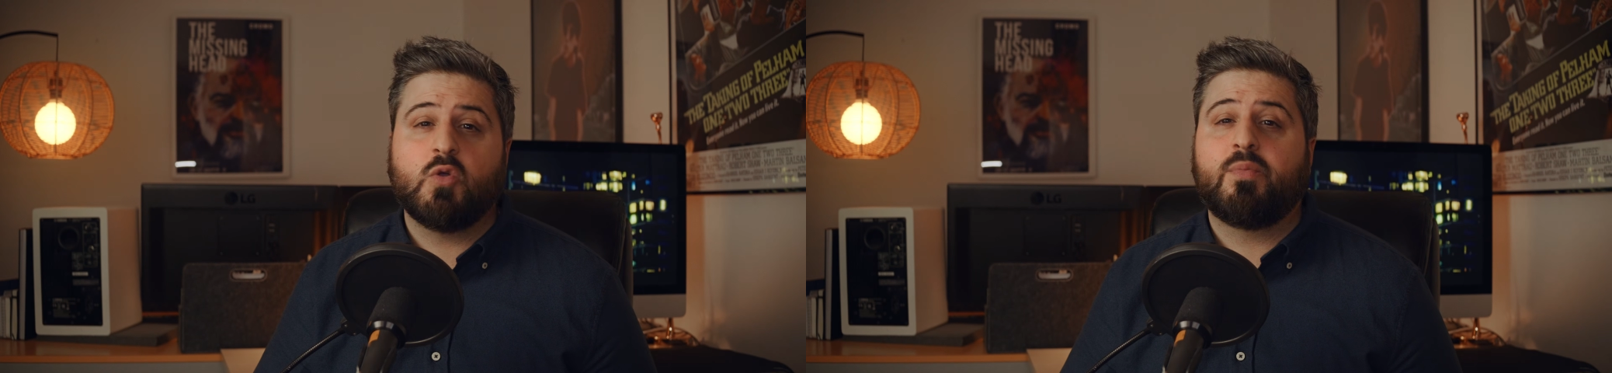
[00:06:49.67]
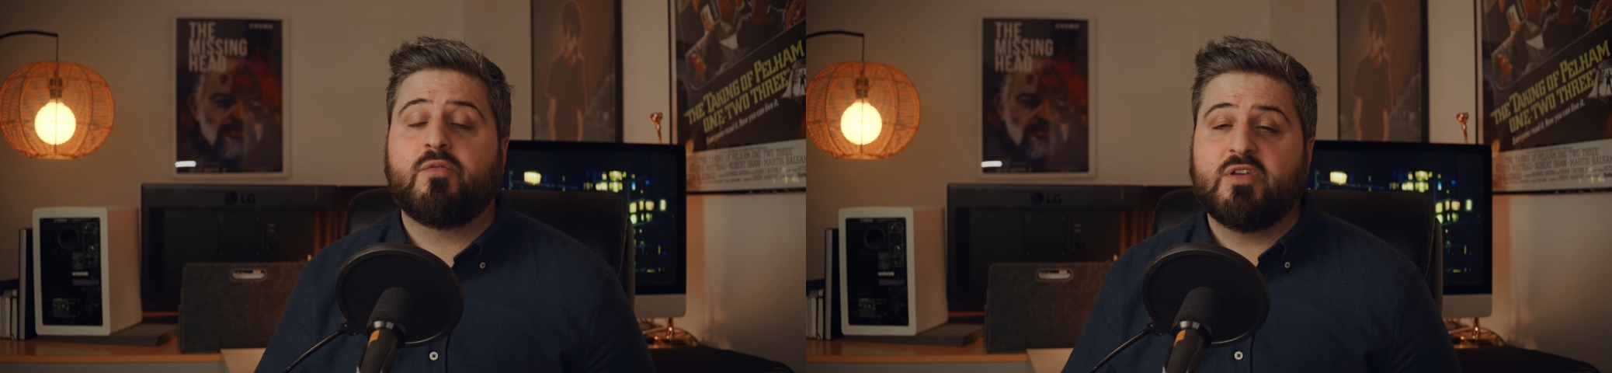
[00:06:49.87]

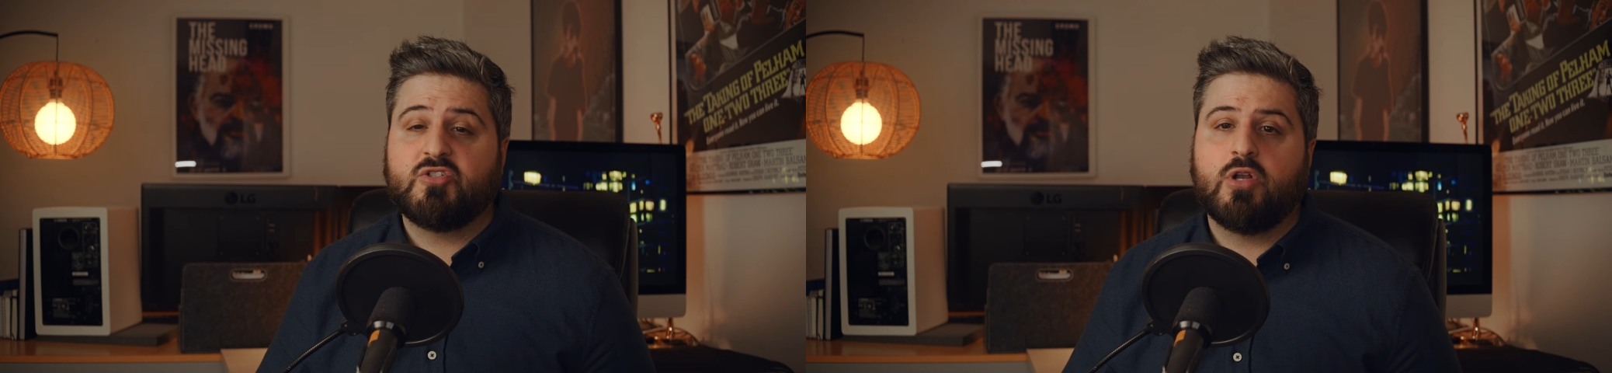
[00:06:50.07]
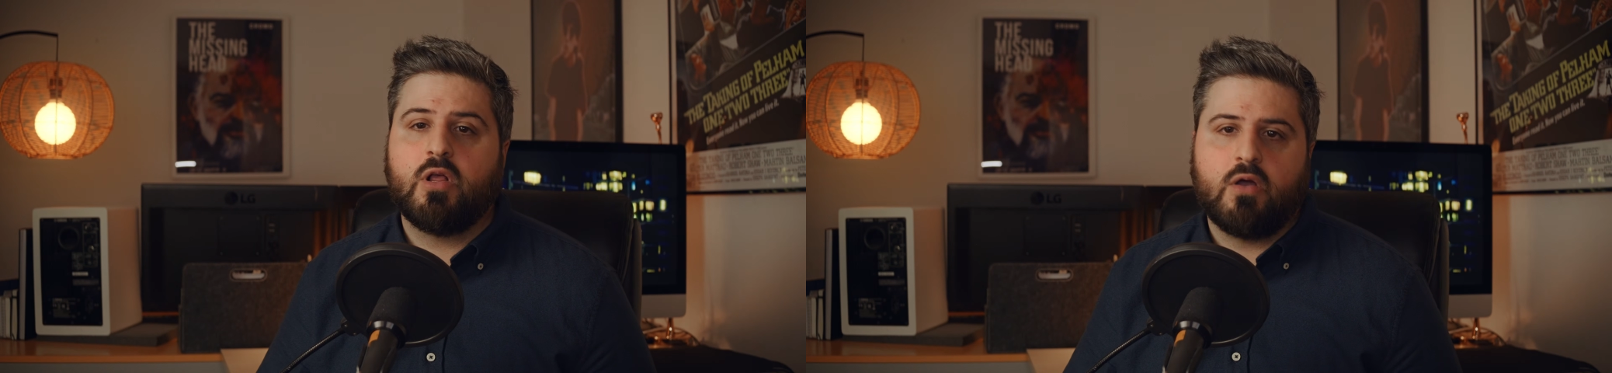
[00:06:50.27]
to a
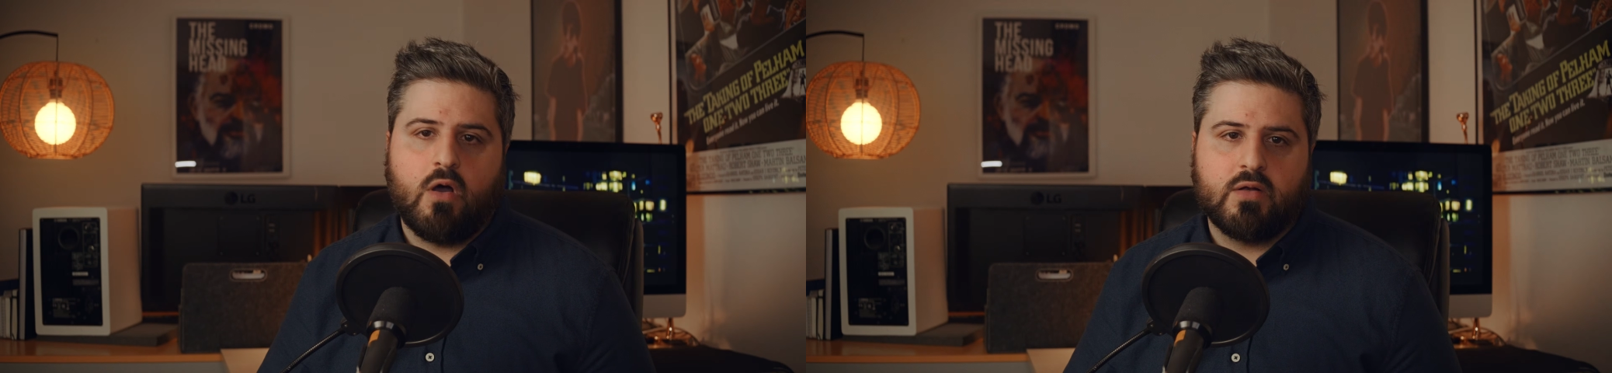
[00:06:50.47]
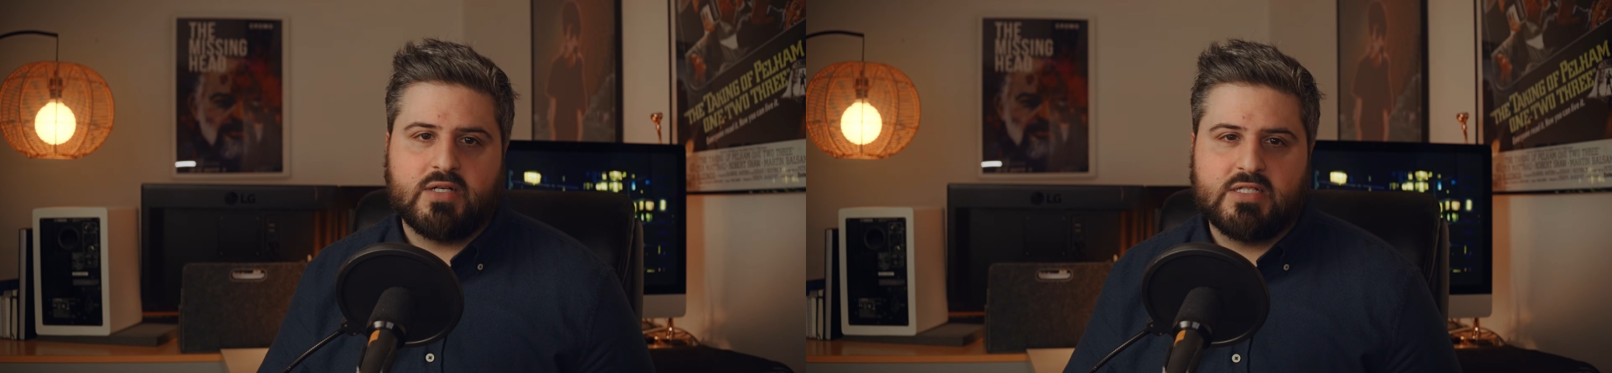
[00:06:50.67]
professional
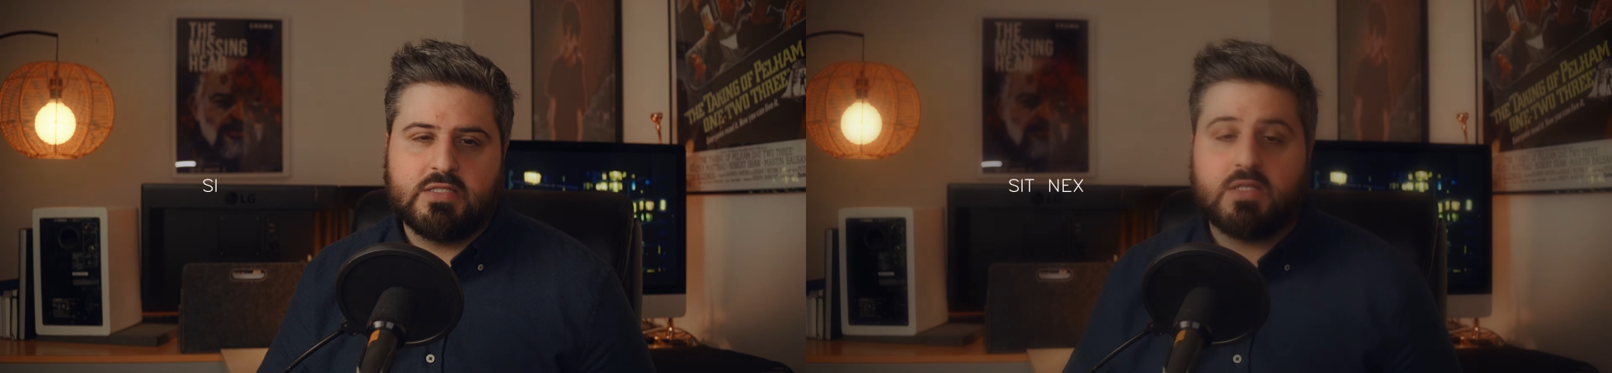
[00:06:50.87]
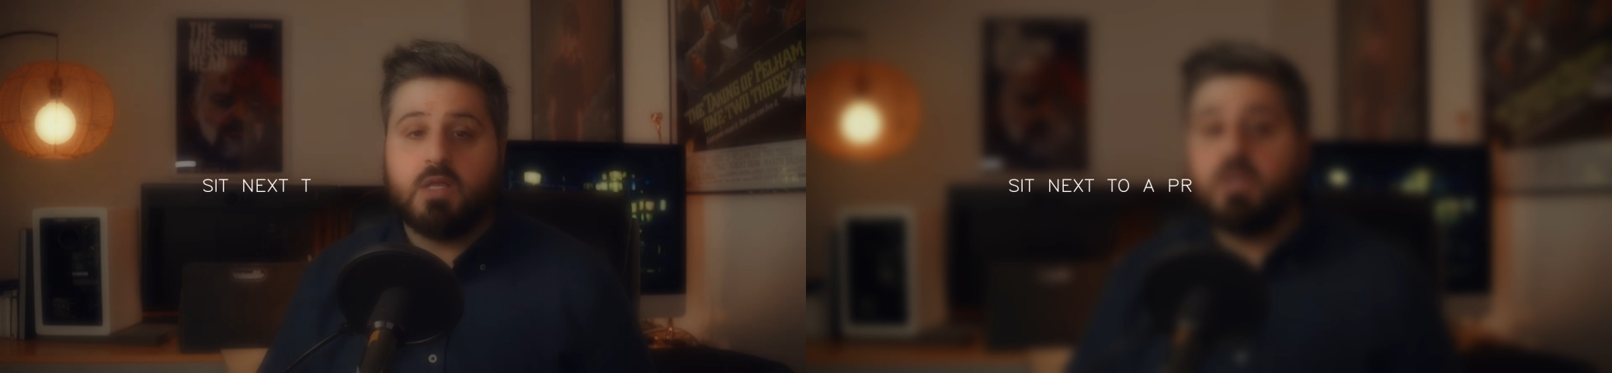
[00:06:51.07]

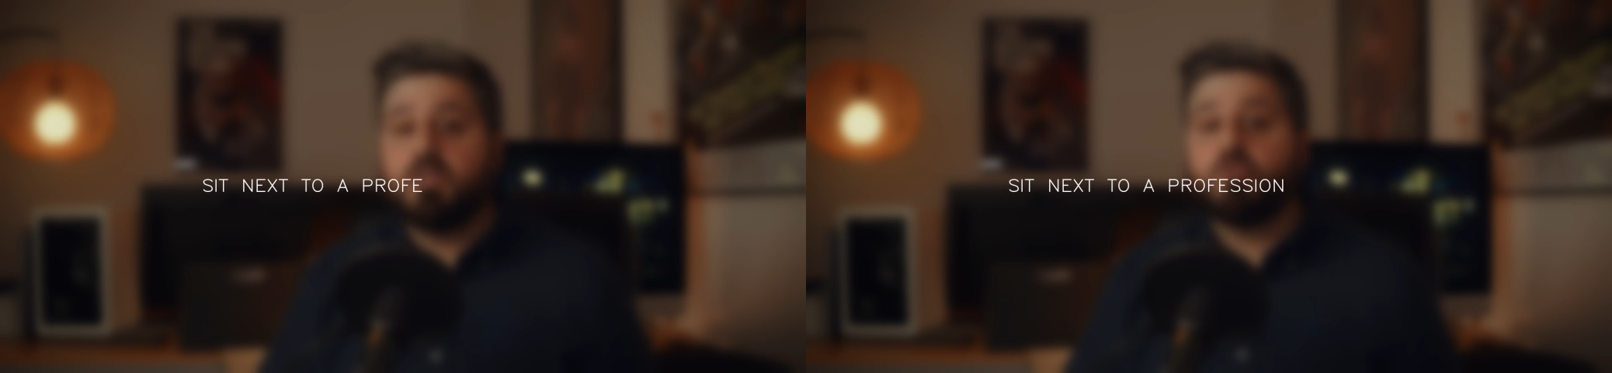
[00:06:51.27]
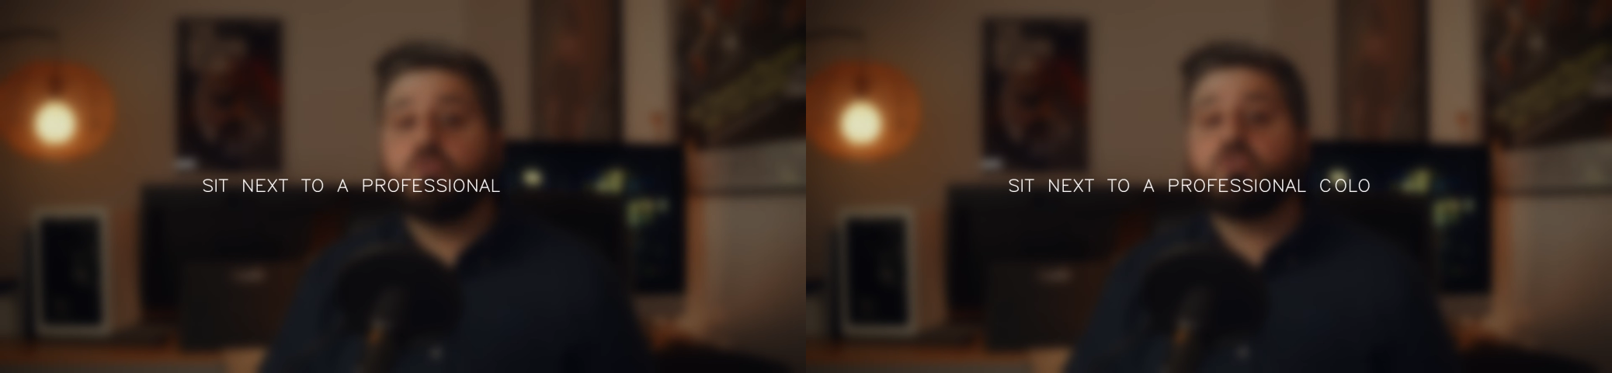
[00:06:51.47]
colorist, do